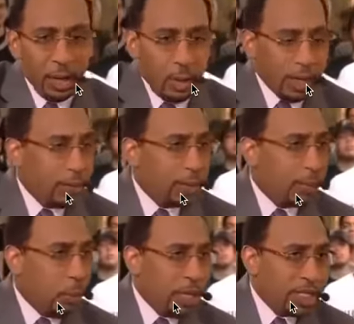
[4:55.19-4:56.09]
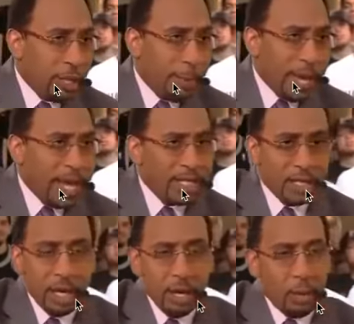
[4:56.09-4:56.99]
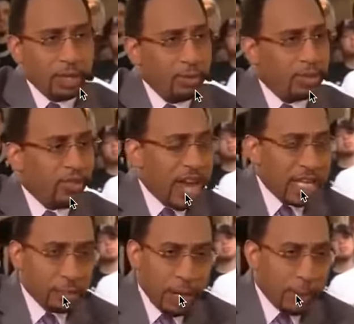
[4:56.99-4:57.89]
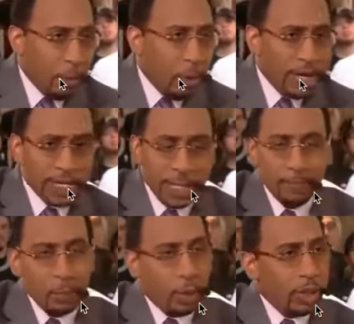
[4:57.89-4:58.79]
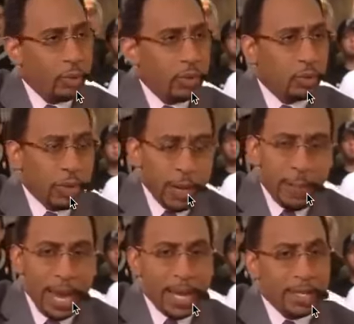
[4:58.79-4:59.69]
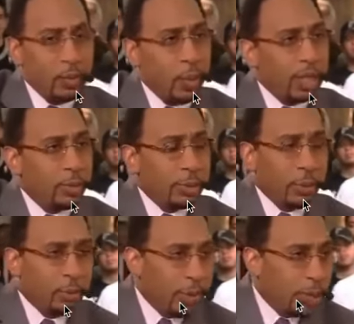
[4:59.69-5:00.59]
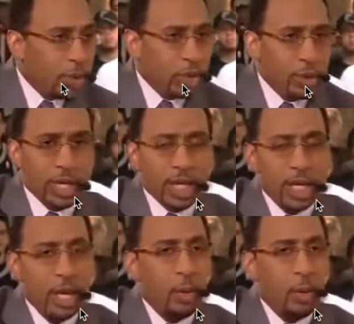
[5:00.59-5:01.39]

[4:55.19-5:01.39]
Whether it was points in the paint, whether it was fast break points, whether it was rebounding, whether it was perimeter shooting,